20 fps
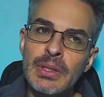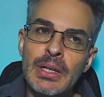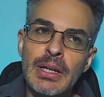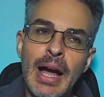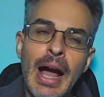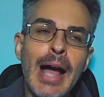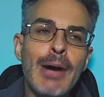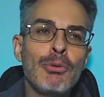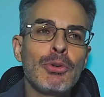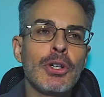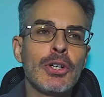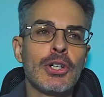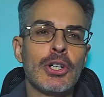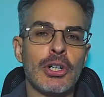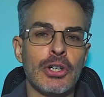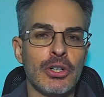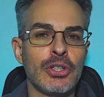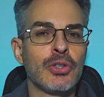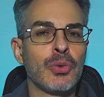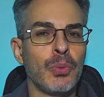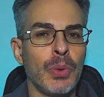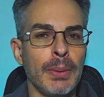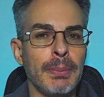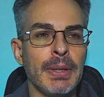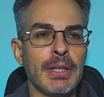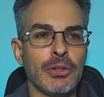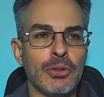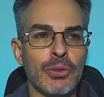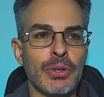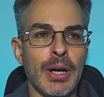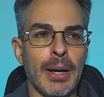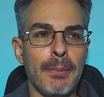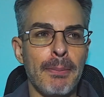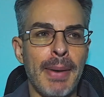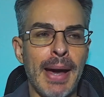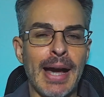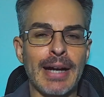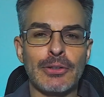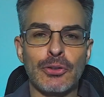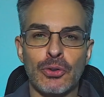I would encourage women to come
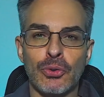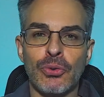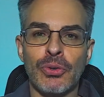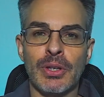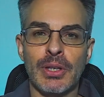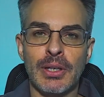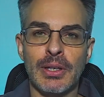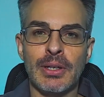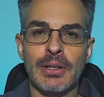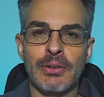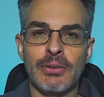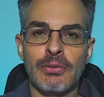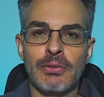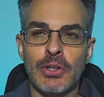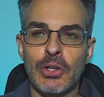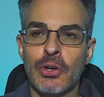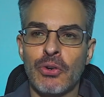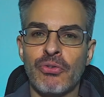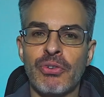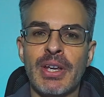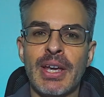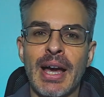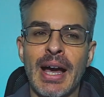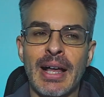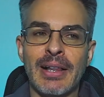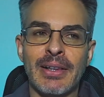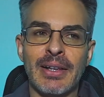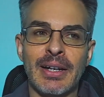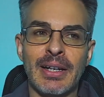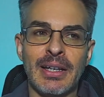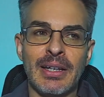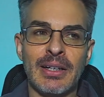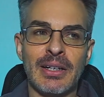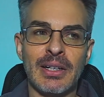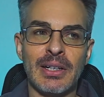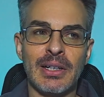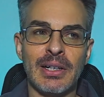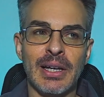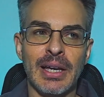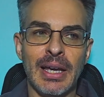back to the reality
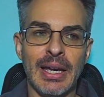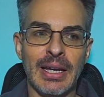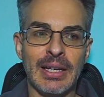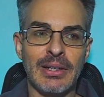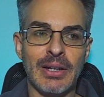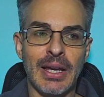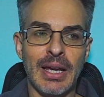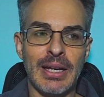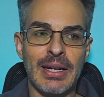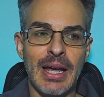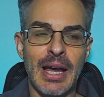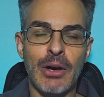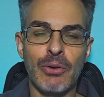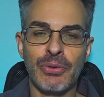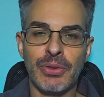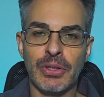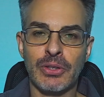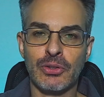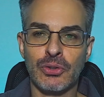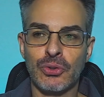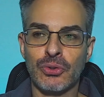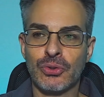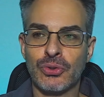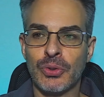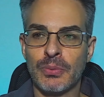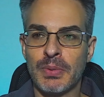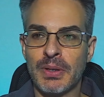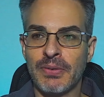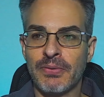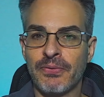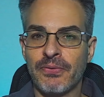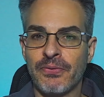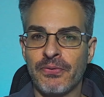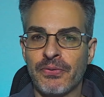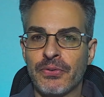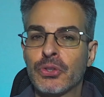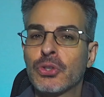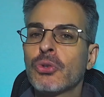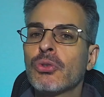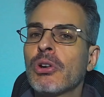and how things used to be
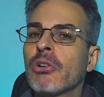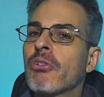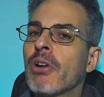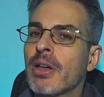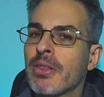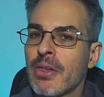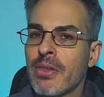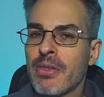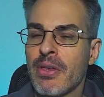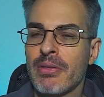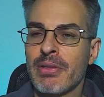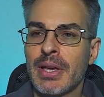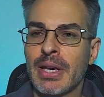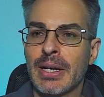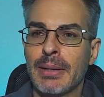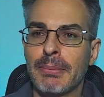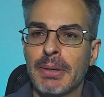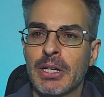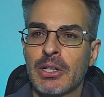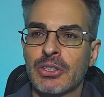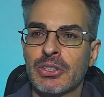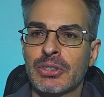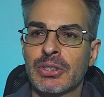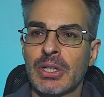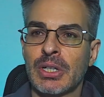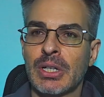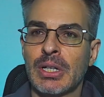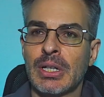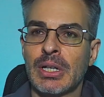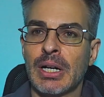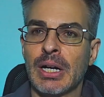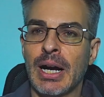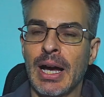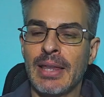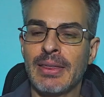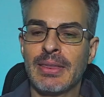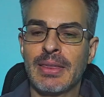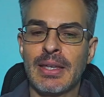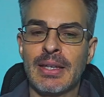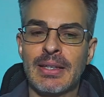sooner rather than later, because I
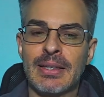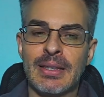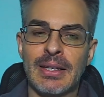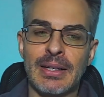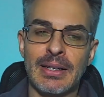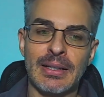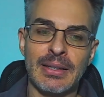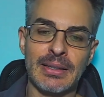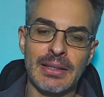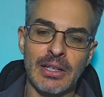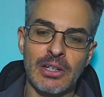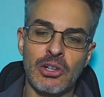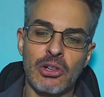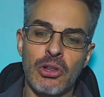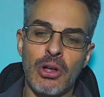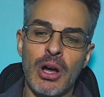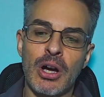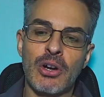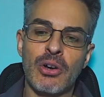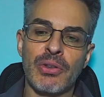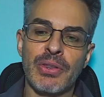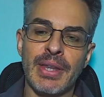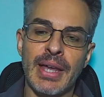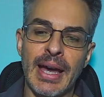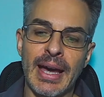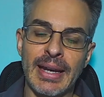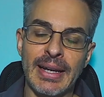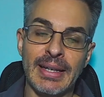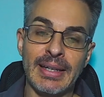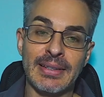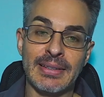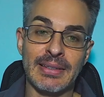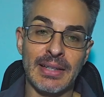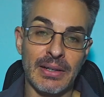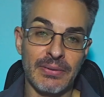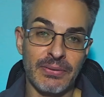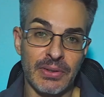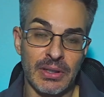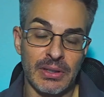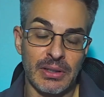think the clock on that is
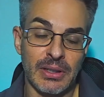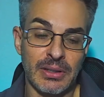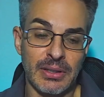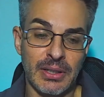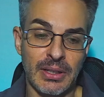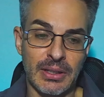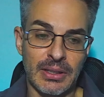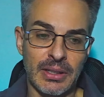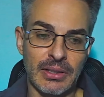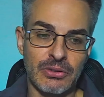definitely ticking.